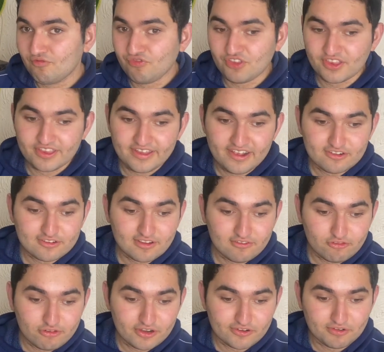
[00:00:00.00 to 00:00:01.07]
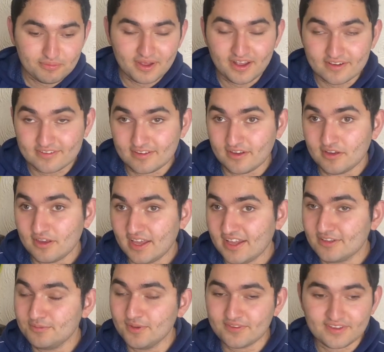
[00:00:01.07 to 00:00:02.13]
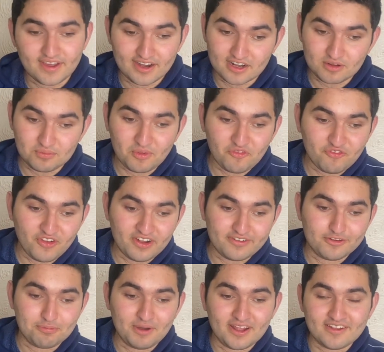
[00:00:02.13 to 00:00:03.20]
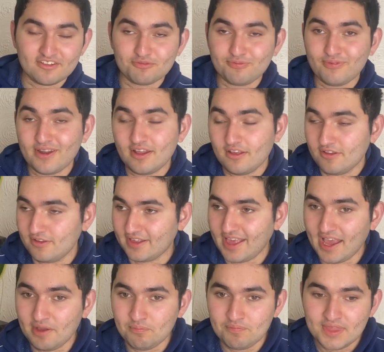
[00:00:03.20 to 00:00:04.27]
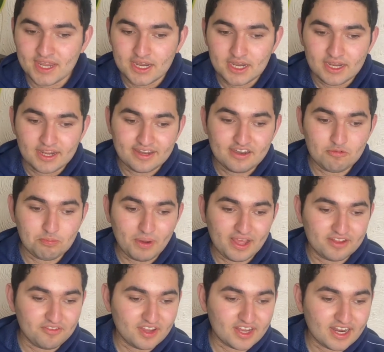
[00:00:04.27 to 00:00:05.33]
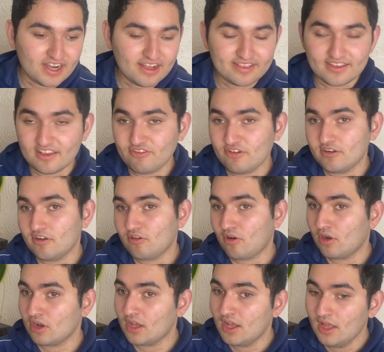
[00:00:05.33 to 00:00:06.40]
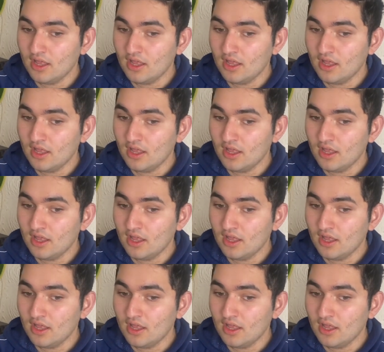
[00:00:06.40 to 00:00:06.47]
There's some question marks. Is Musiala going to be fit to play this game? He didn't play the weekend, I think, if I'm not wrong.